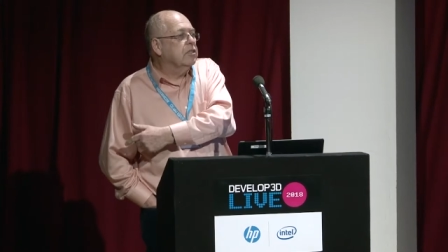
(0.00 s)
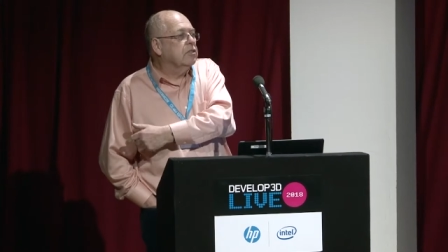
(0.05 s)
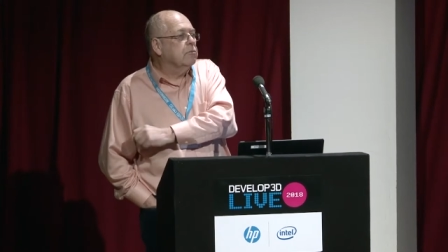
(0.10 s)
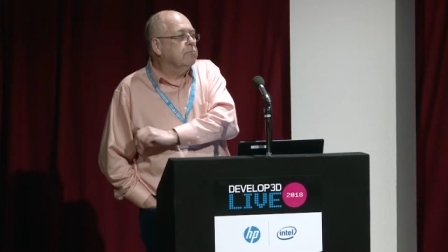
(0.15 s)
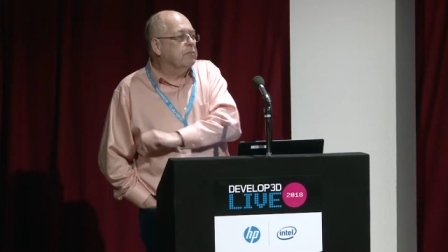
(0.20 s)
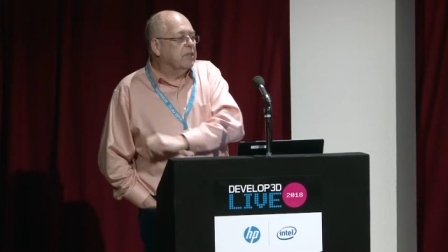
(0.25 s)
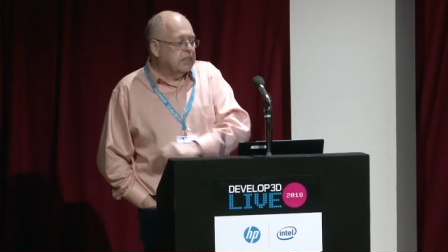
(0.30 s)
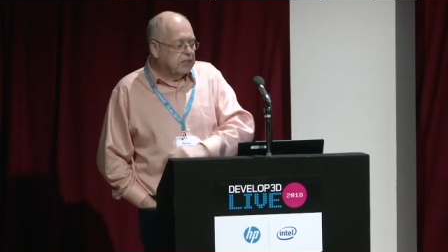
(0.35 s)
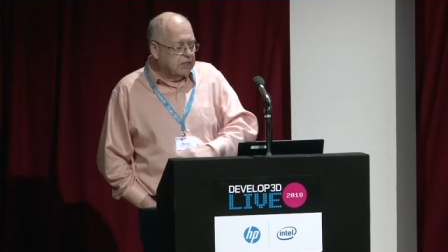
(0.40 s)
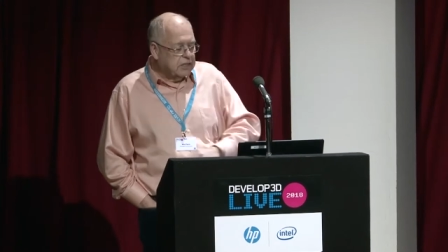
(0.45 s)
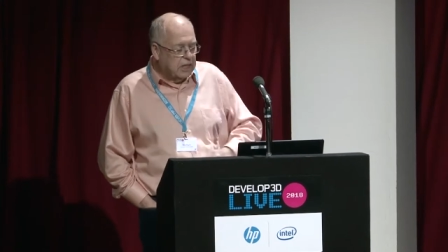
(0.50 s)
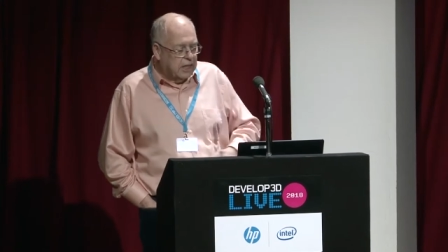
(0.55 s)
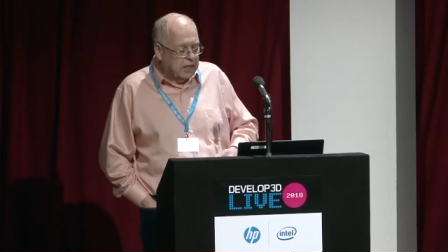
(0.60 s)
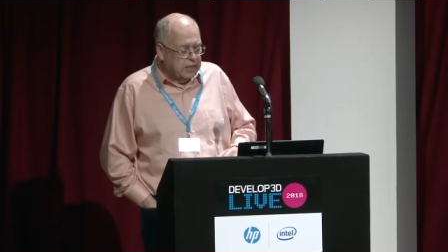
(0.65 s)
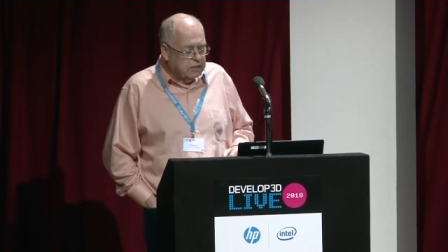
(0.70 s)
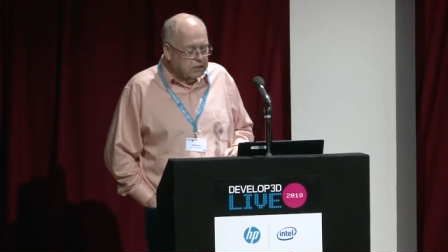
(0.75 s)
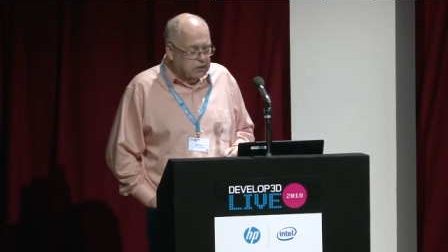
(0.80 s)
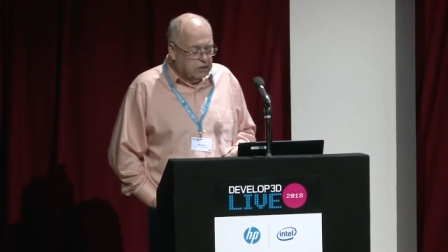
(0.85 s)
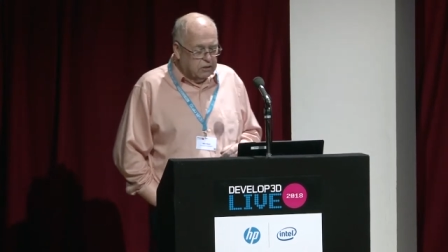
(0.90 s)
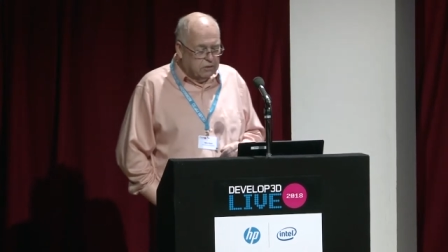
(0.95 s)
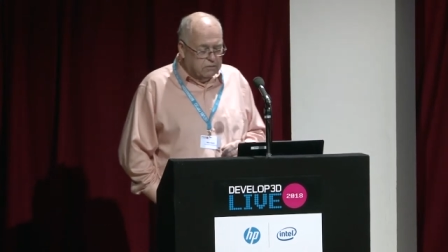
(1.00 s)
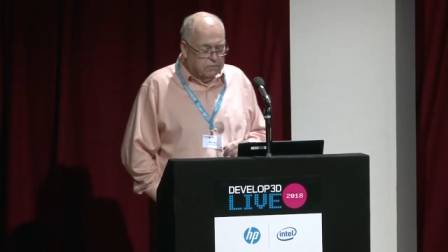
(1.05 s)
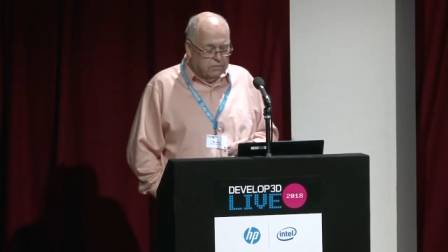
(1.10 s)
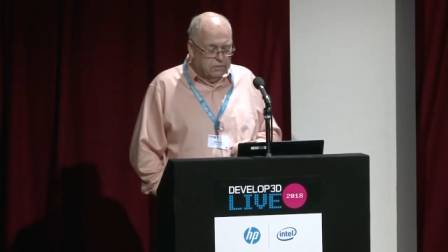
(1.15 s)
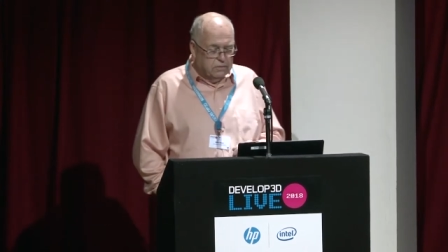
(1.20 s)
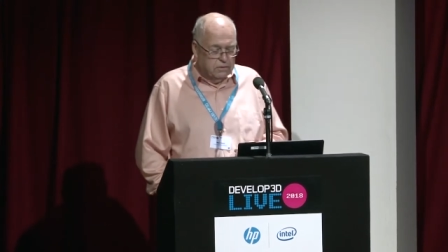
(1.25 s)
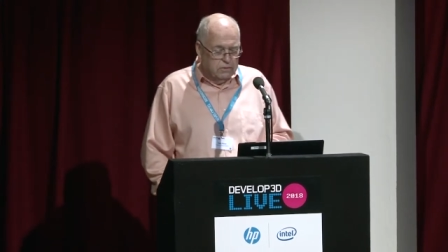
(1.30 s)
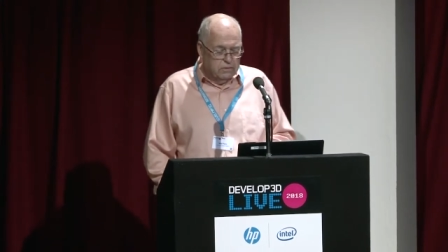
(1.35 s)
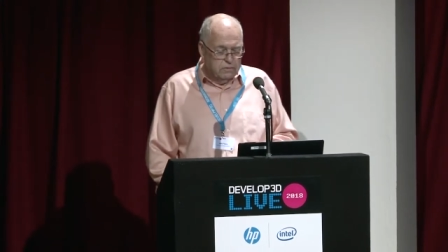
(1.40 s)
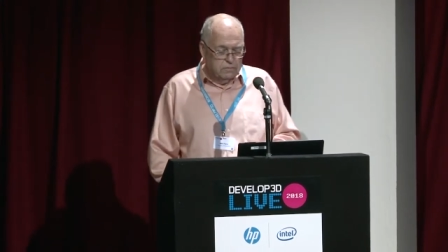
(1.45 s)
to be signed
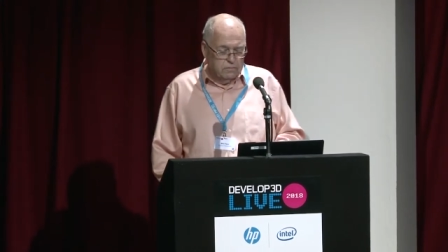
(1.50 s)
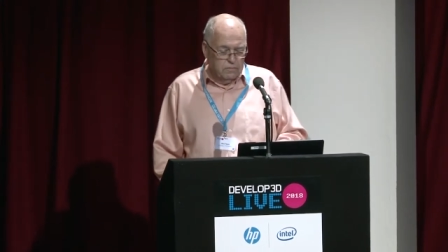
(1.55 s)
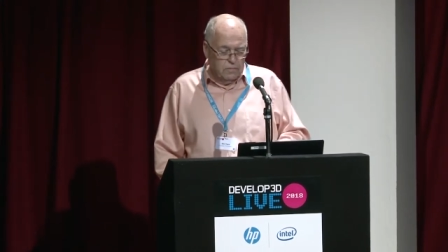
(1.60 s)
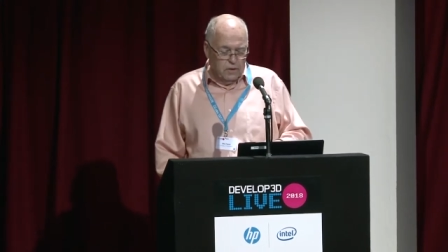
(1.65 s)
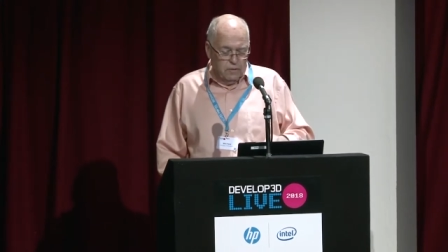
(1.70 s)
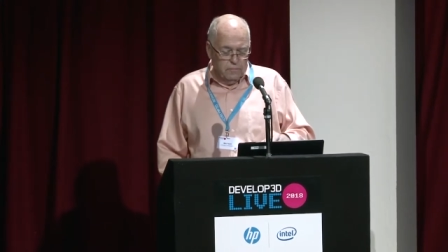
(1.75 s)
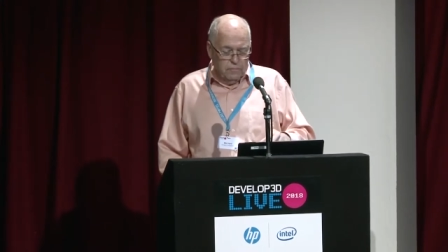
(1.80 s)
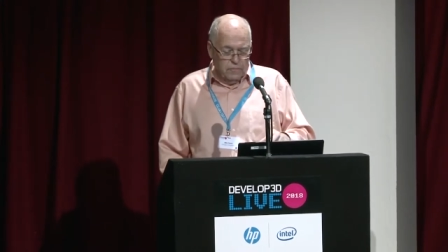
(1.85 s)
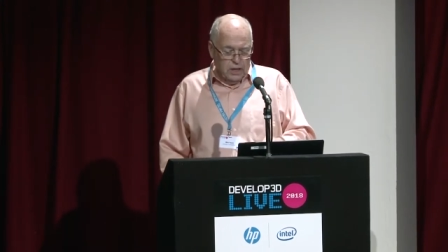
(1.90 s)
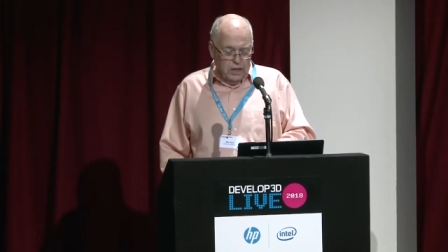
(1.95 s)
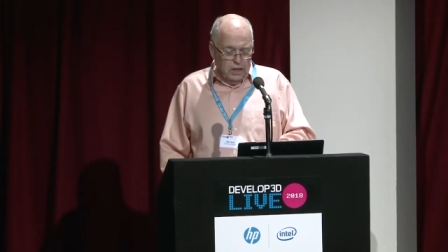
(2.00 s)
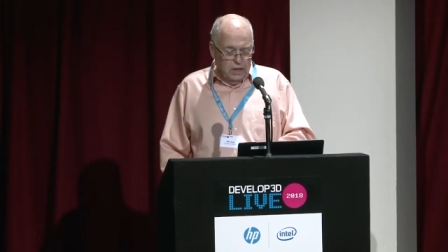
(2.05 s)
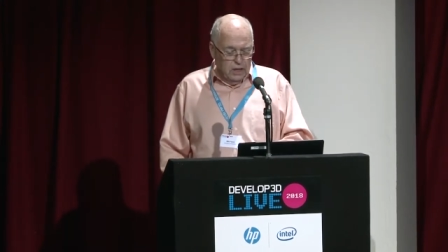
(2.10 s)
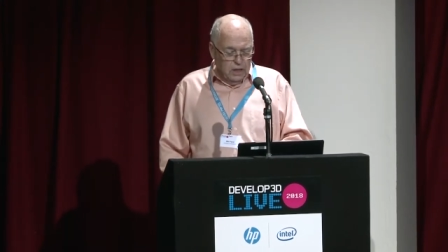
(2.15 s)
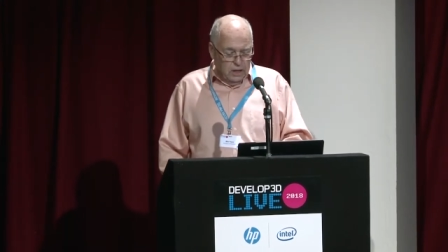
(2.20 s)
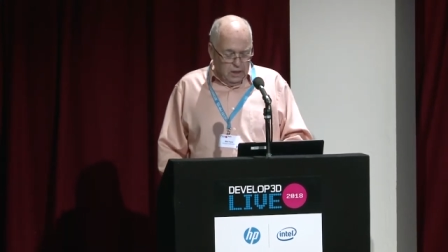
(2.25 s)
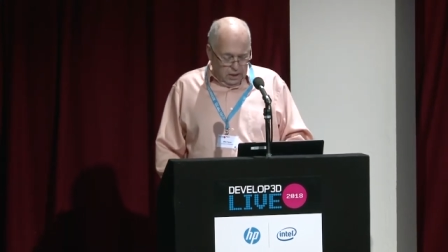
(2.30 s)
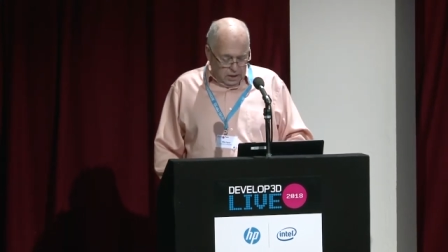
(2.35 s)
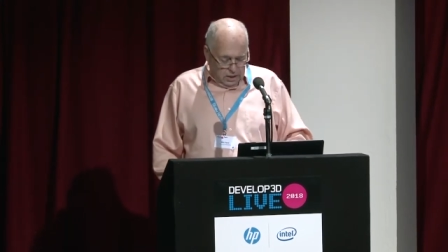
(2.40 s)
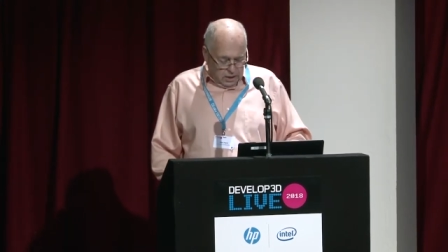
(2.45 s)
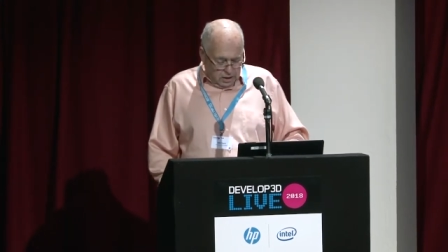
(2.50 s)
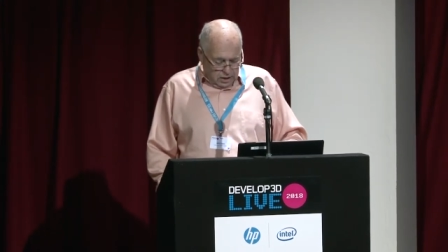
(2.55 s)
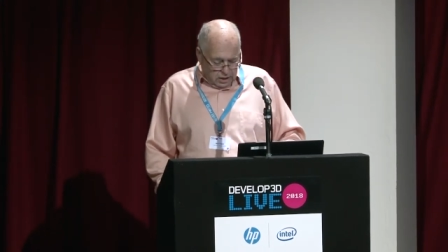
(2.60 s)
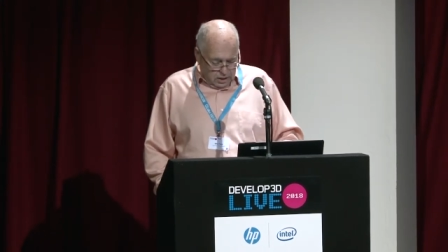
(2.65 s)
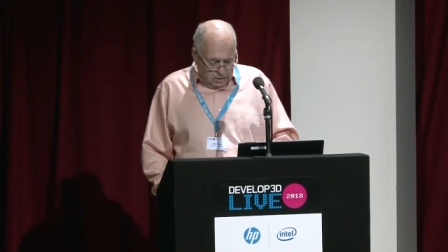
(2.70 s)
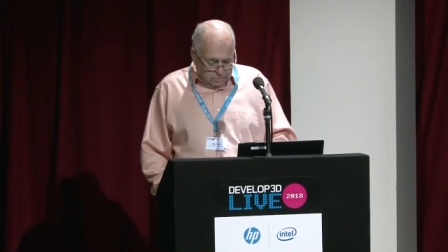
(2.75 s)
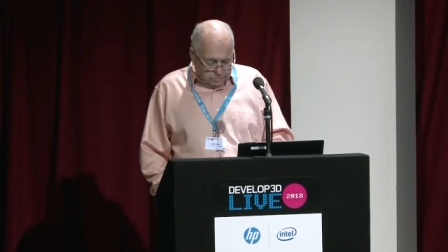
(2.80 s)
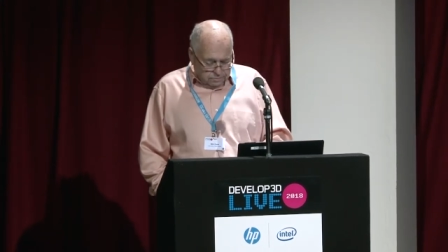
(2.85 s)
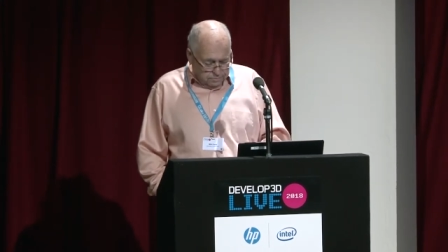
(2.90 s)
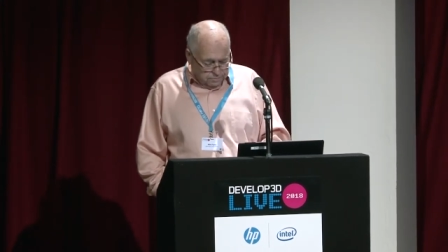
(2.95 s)
off.
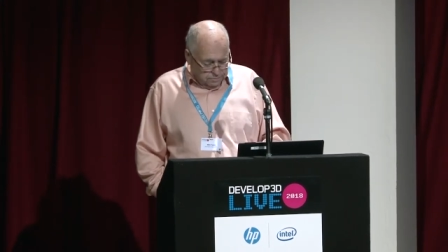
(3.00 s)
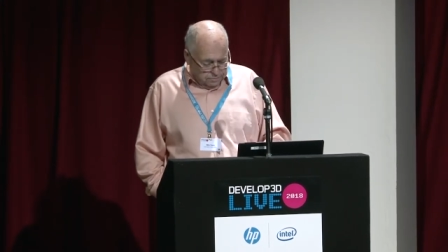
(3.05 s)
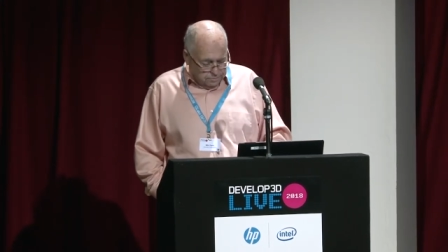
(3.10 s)
Can